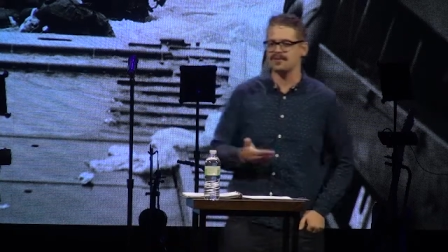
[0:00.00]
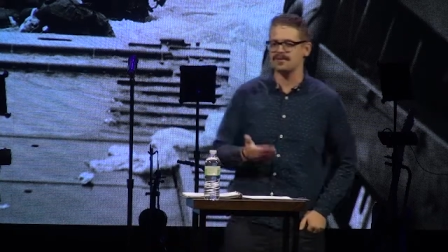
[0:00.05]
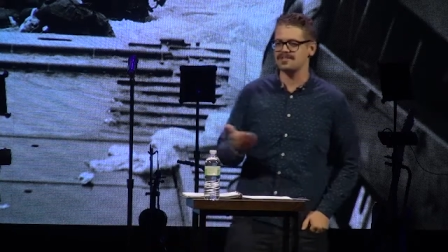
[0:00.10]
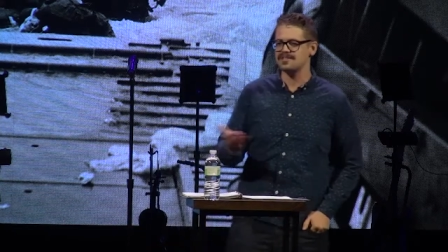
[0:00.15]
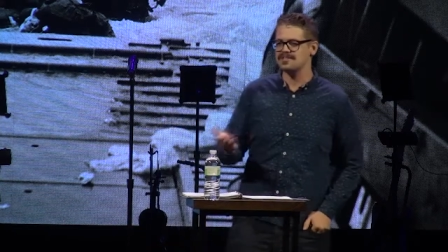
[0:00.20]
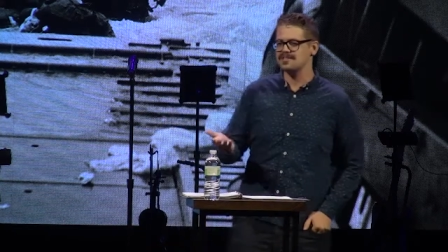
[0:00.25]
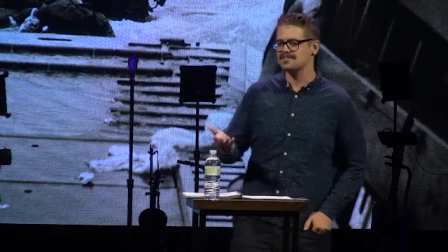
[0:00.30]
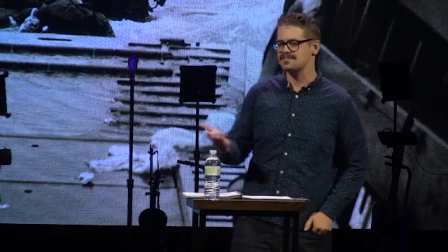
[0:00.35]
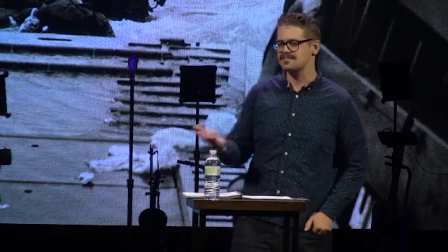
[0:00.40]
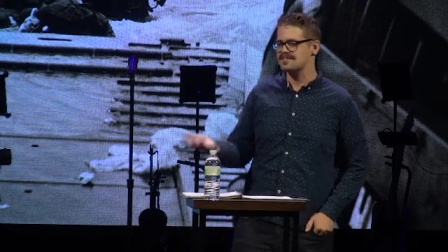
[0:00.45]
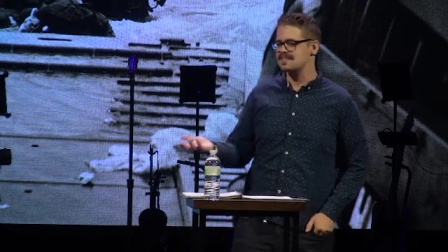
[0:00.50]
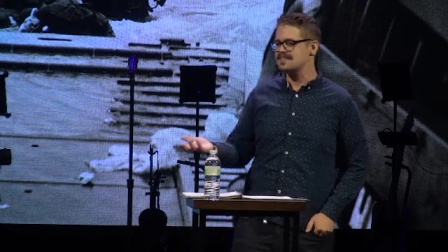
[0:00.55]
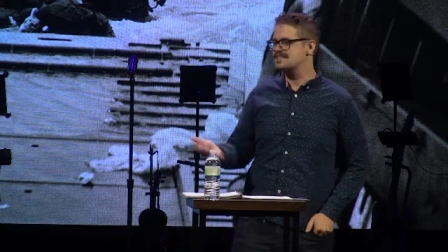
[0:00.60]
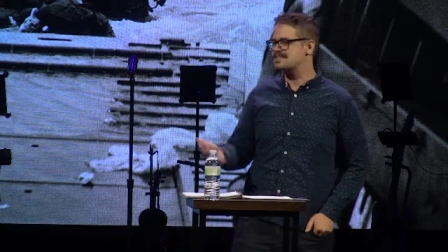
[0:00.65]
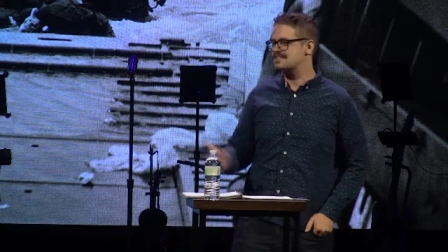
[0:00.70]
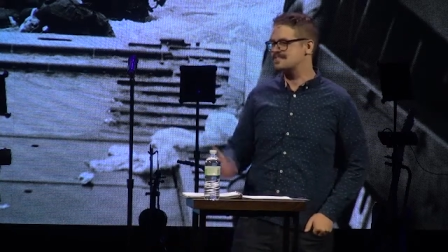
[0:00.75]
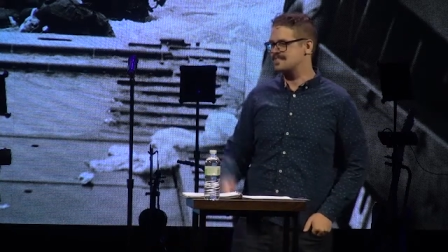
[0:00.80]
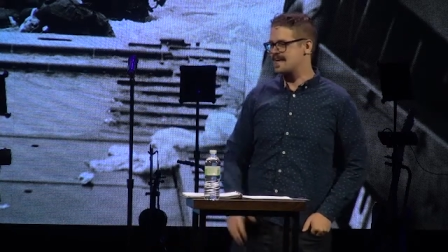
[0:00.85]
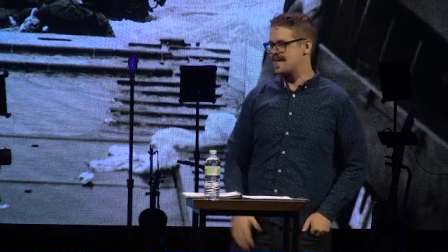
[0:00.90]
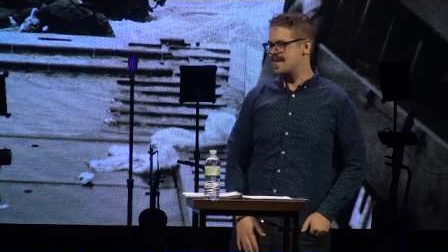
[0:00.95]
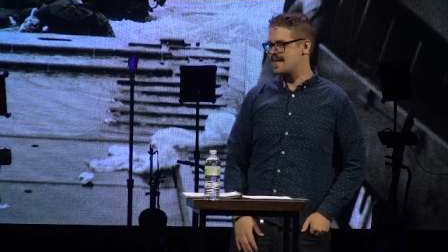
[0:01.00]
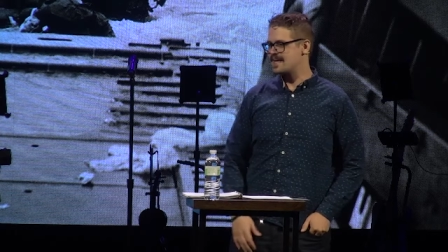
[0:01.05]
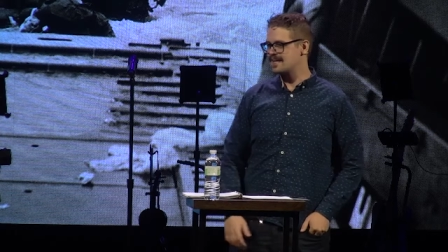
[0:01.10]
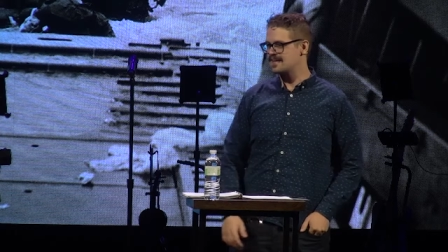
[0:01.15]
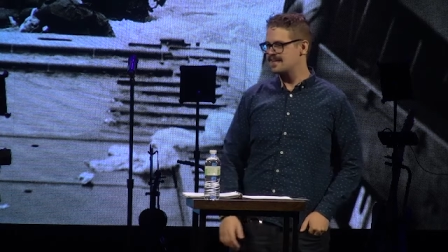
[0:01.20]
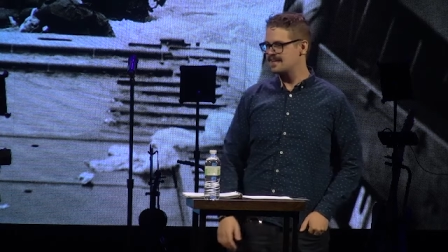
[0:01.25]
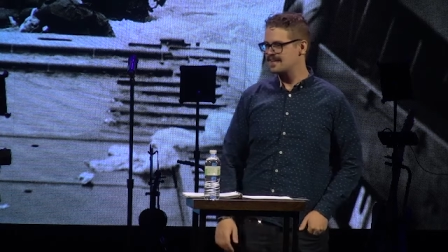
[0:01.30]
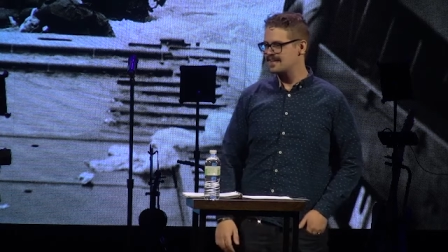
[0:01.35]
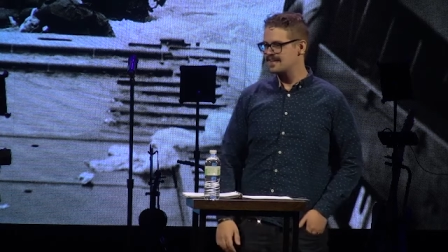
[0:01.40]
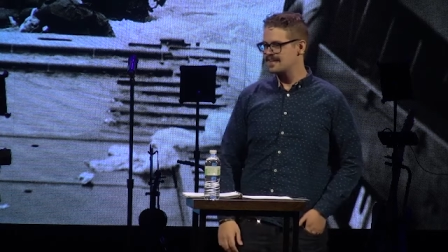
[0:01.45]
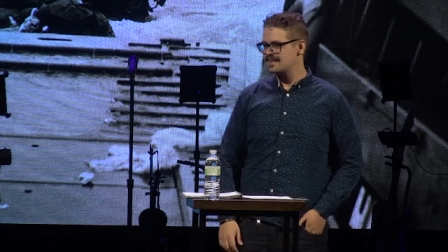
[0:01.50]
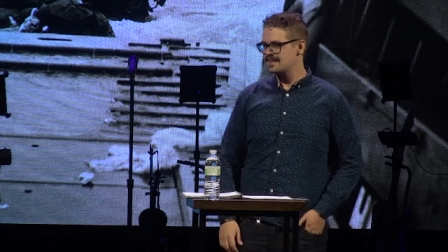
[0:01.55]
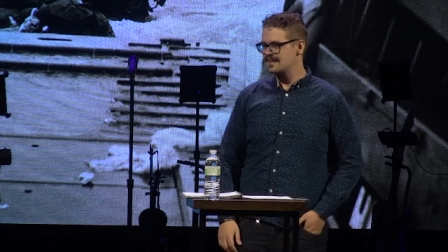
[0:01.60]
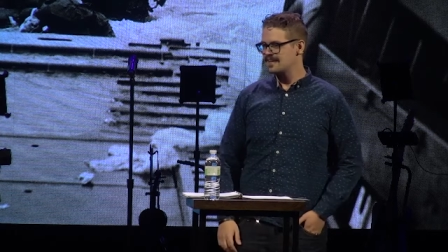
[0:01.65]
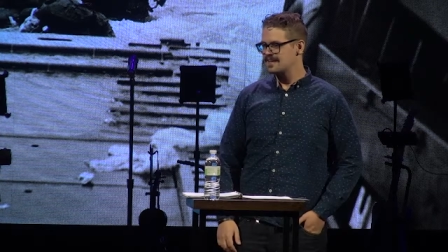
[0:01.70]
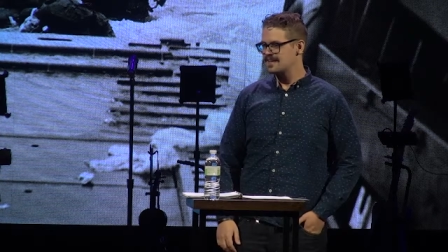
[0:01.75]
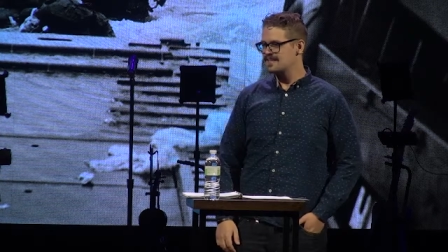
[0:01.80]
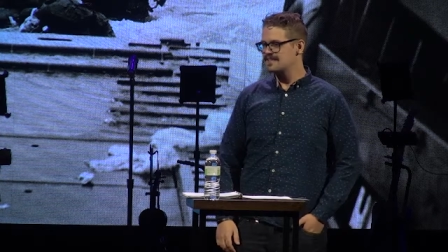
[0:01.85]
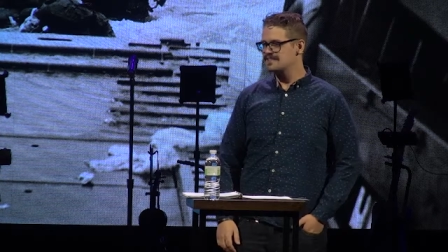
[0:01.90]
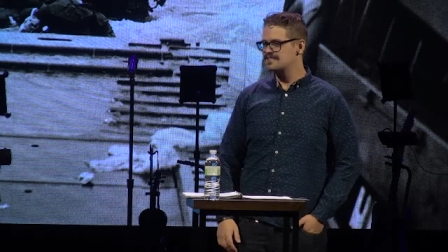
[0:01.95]
what Jesus didn't say.
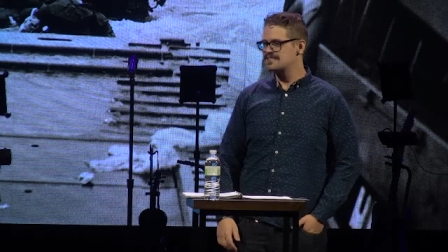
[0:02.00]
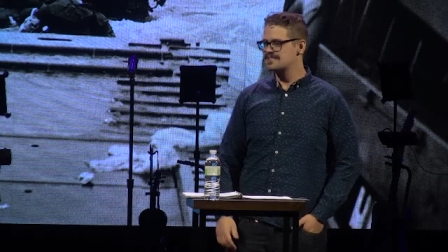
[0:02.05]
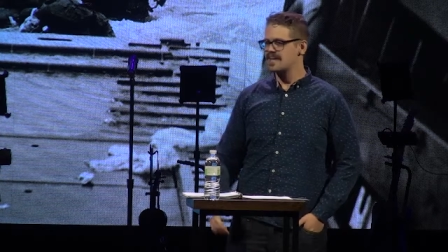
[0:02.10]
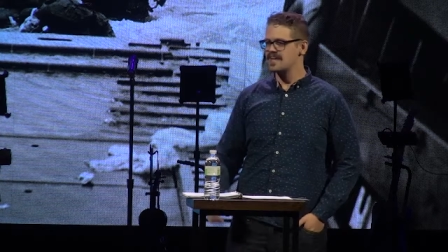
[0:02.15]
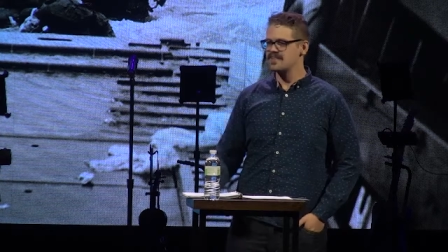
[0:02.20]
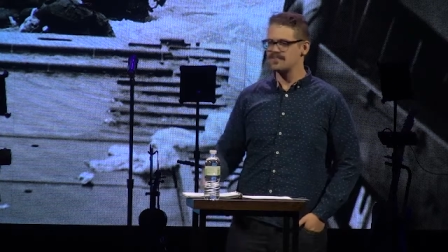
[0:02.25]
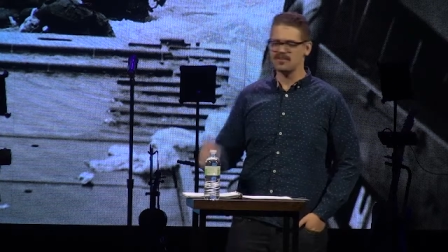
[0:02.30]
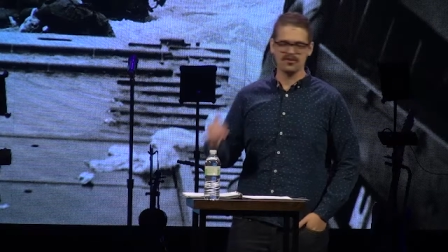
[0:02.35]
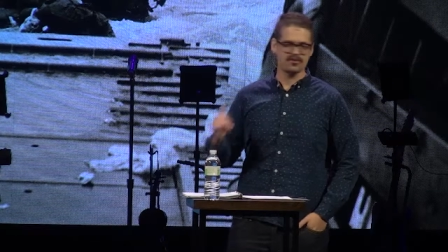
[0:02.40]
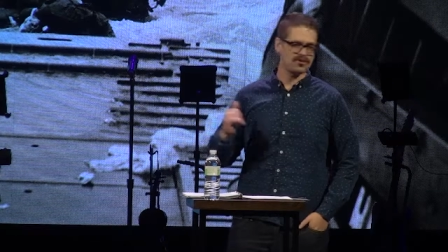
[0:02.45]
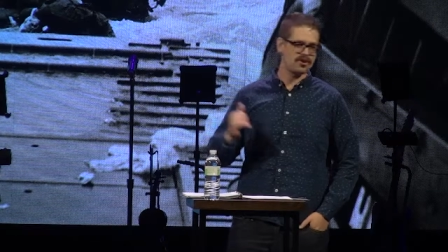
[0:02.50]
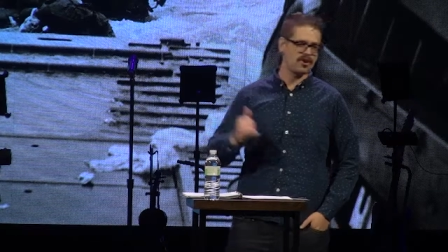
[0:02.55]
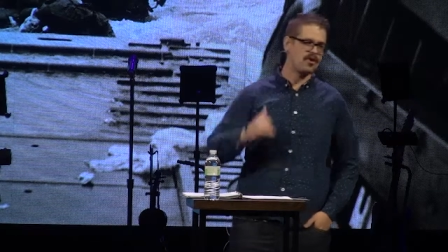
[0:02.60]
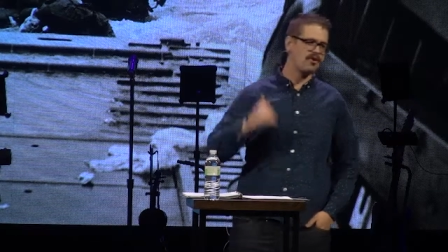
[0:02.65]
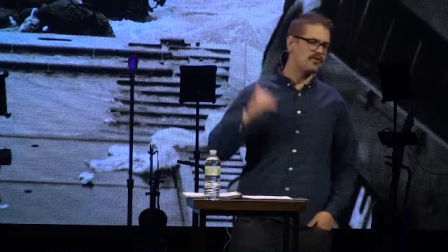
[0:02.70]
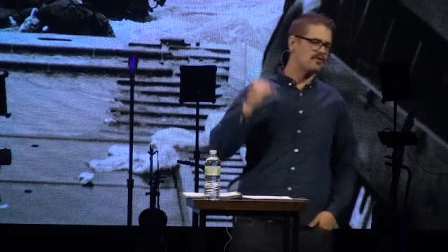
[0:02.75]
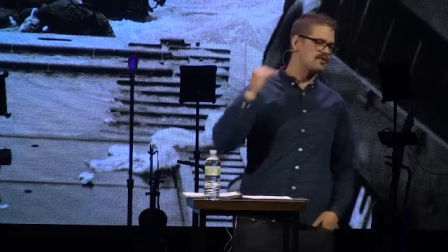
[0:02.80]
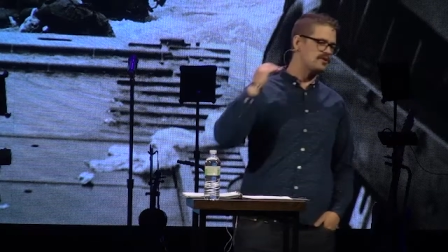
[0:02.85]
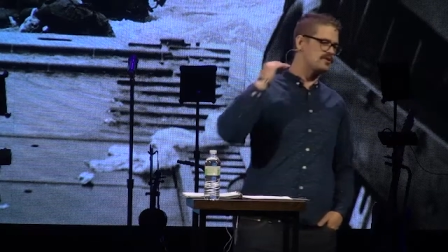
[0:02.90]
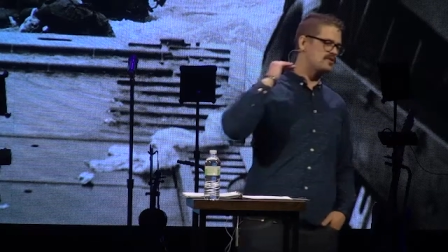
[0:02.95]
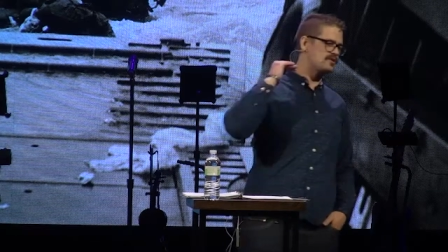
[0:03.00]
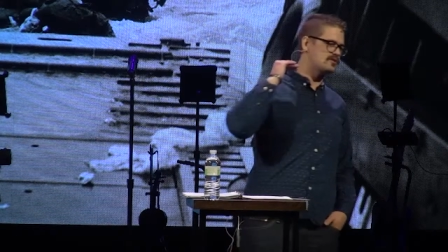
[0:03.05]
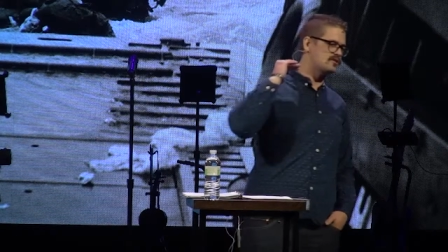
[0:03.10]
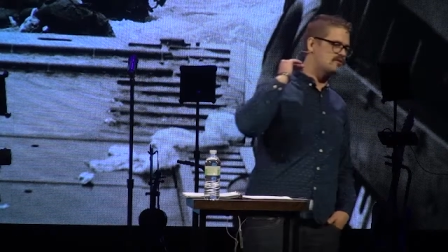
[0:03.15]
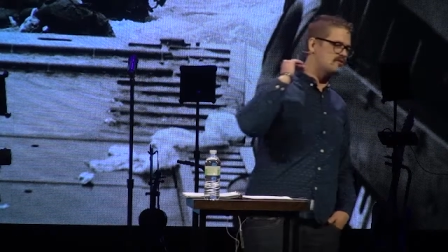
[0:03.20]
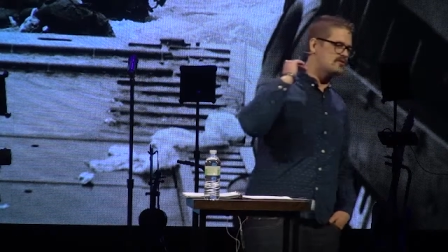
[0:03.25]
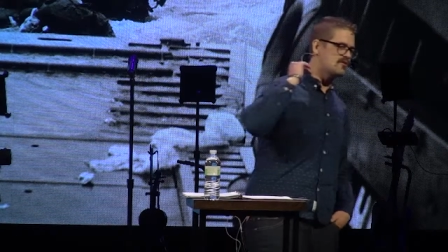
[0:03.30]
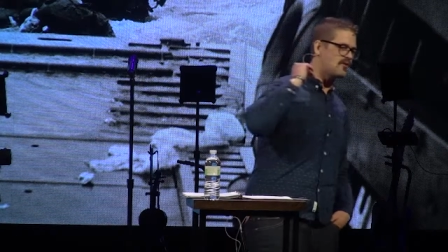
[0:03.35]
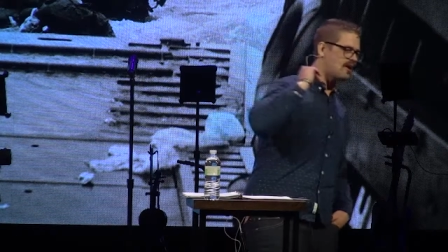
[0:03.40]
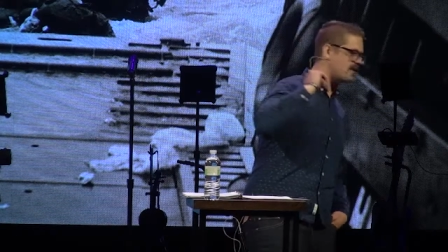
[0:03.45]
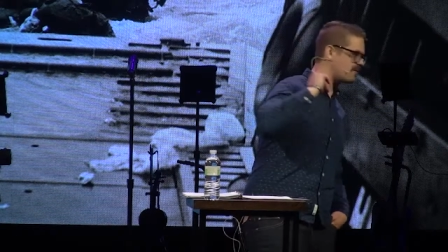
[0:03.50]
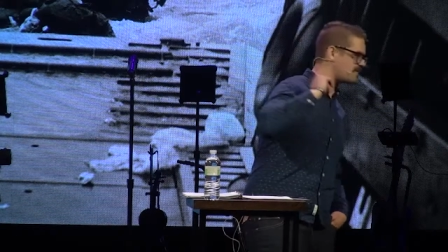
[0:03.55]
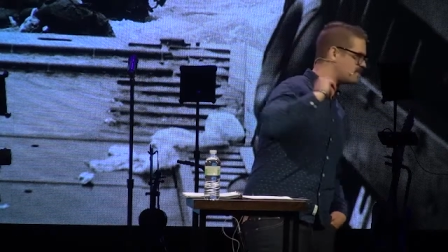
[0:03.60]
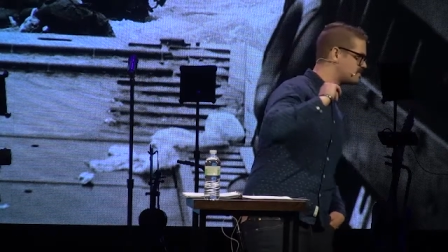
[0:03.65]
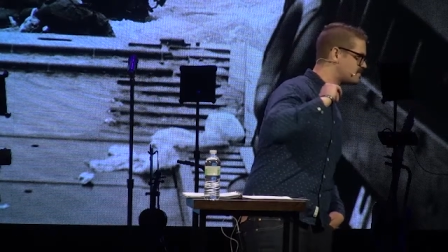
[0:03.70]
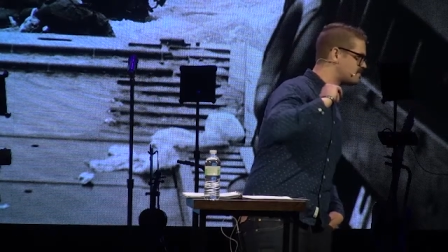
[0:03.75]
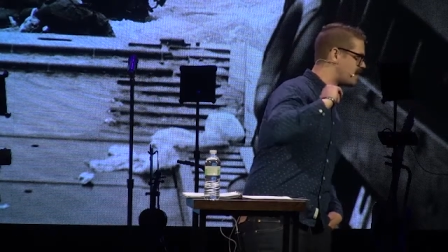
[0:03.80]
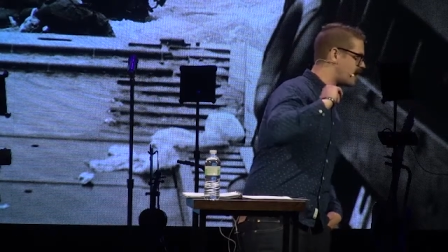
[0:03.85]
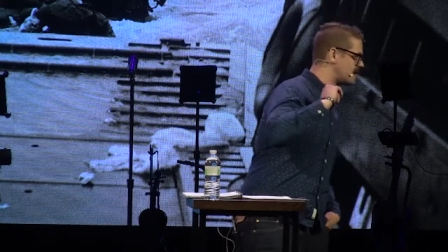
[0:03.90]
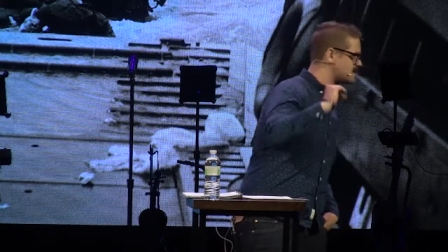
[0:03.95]
He didn't say, they'll know you
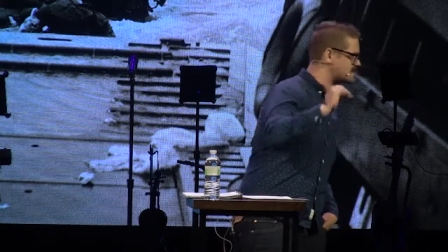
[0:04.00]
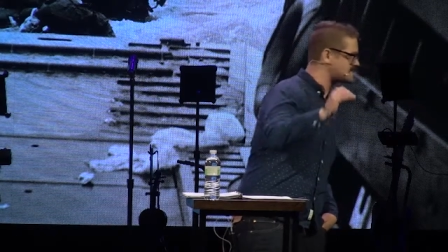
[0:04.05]
are my